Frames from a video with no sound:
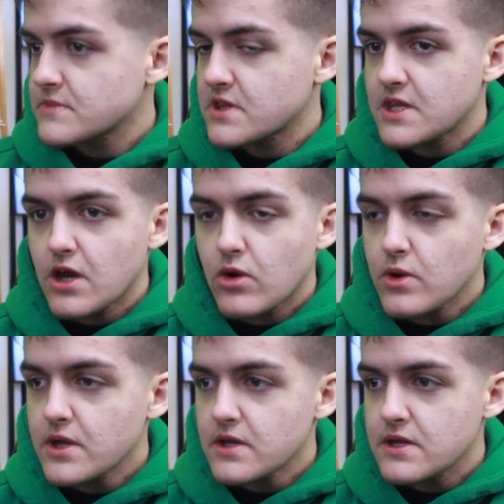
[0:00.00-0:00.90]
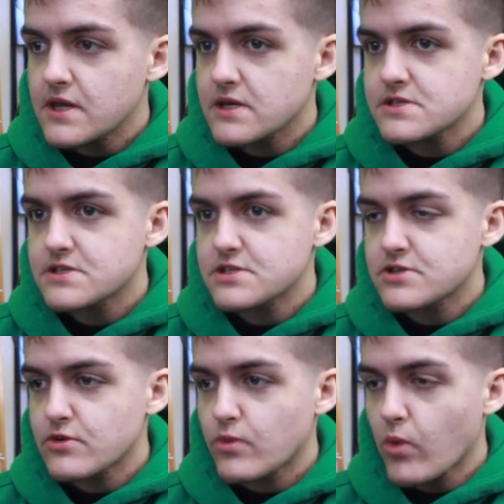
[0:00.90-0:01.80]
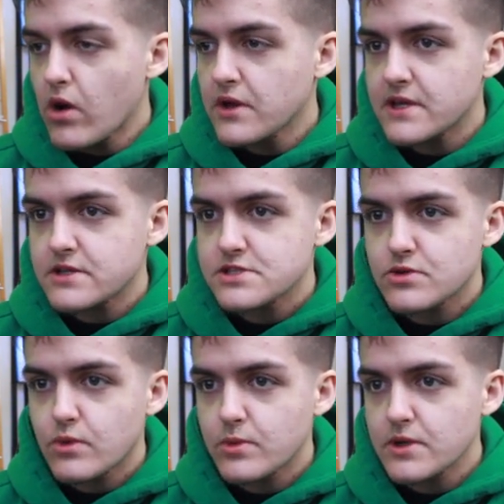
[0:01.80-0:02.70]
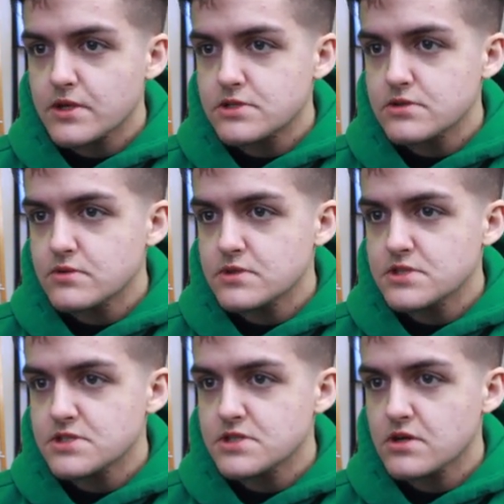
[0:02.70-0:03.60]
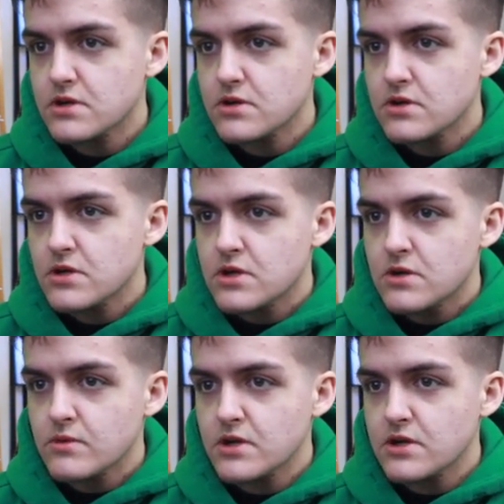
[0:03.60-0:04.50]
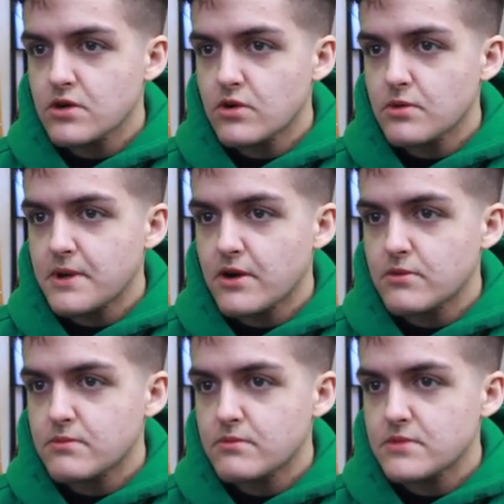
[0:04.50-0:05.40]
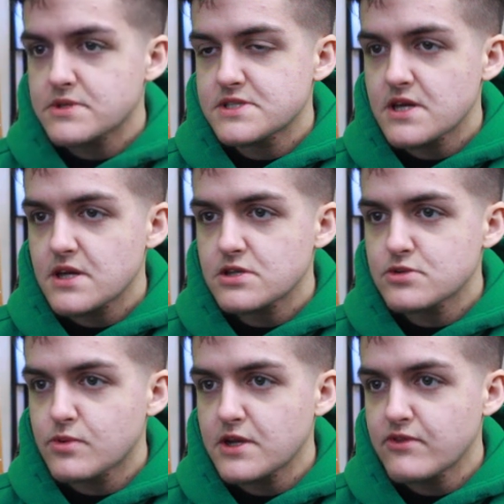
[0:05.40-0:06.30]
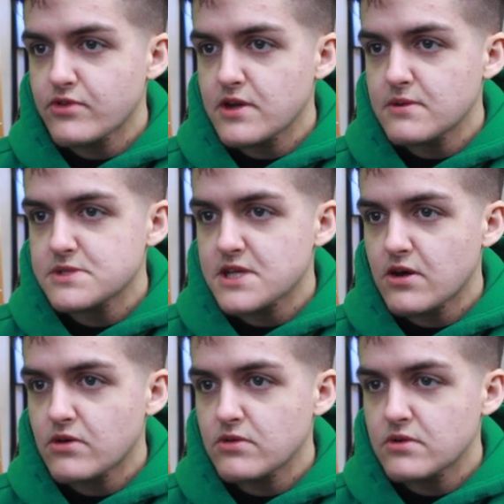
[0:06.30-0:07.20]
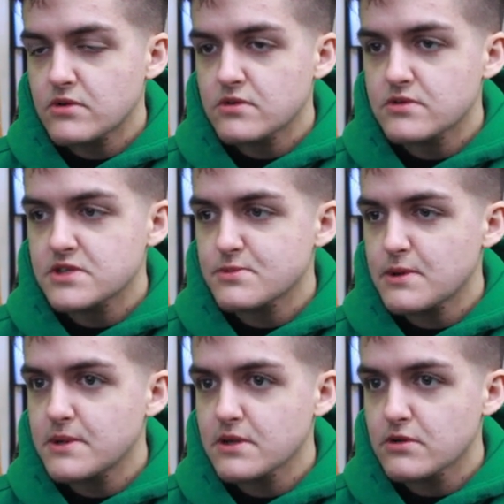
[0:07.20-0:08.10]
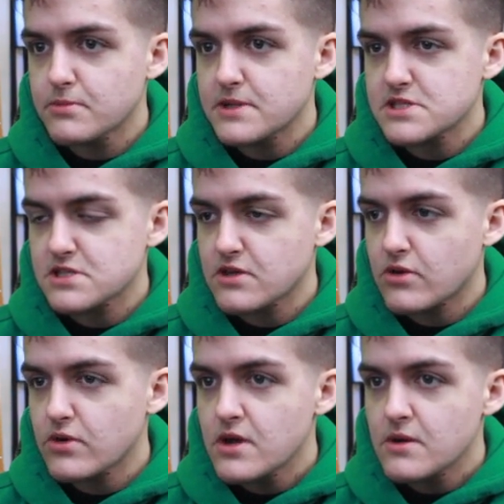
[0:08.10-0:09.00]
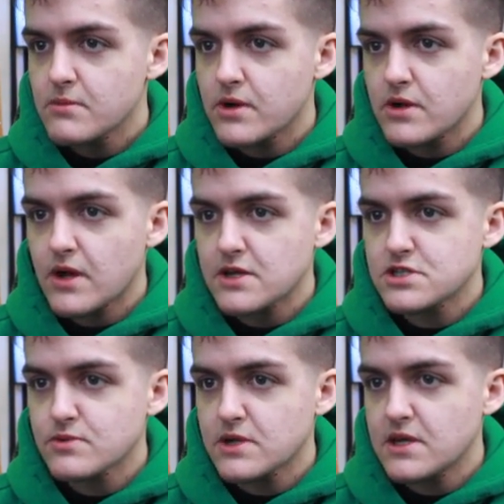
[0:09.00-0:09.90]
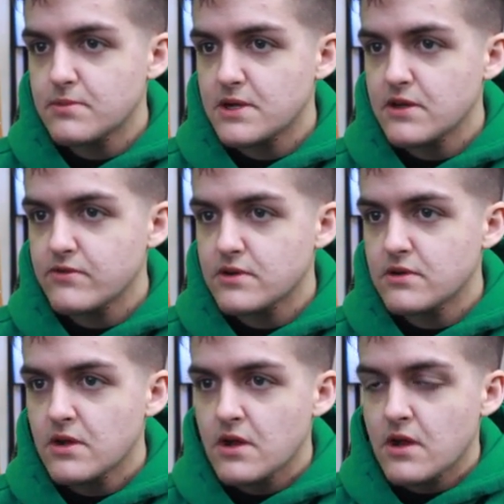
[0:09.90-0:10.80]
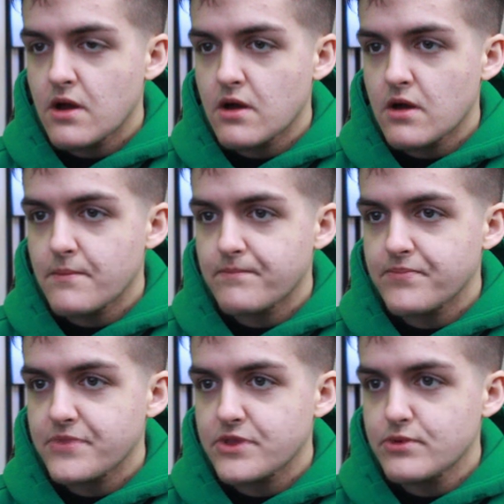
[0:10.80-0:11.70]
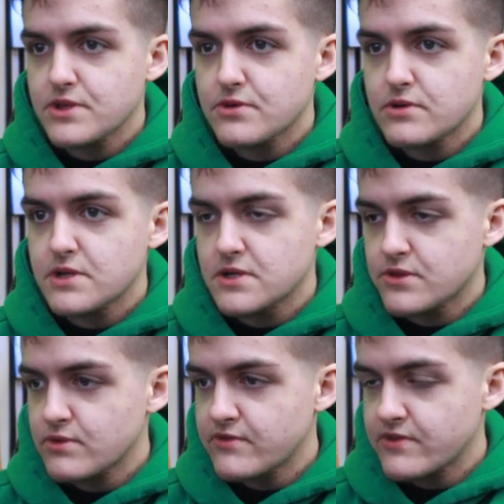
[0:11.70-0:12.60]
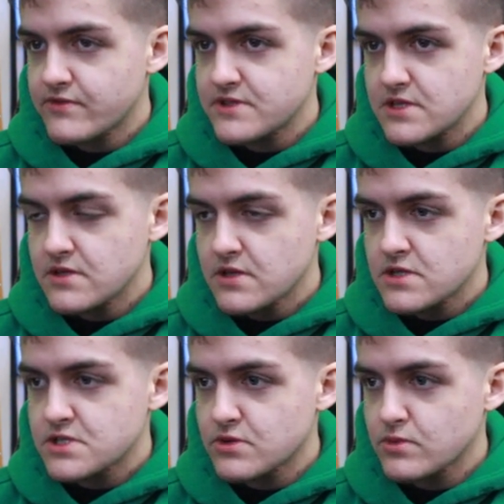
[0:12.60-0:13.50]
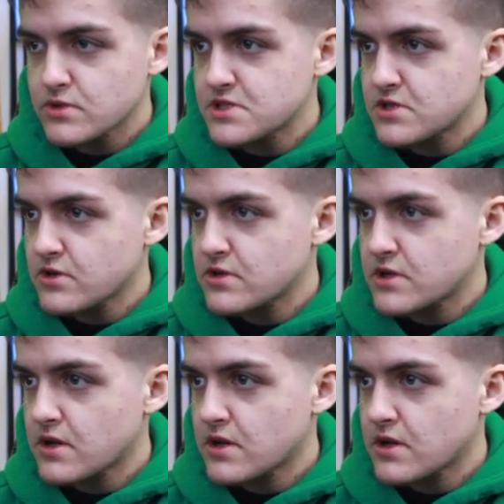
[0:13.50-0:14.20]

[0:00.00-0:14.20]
now he has to start walking. So what we're going to do is we're going to go about, say, 20 frames out. This might be a little bit slow, but I just want to keep it even. 330 to 350. So we'll start